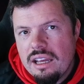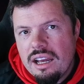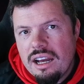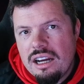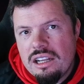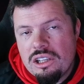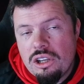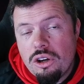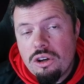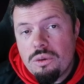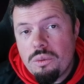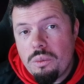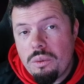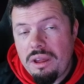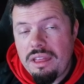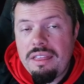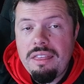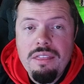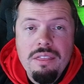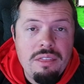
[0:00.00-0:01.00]
along
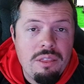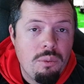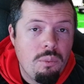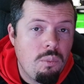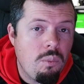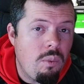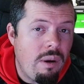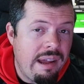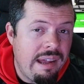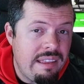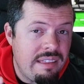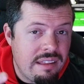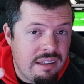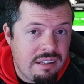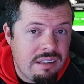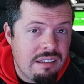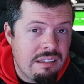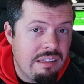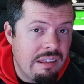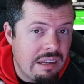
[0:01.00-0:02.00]
with the way that
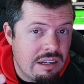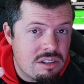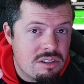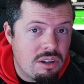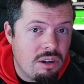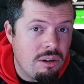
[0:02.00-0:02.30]
things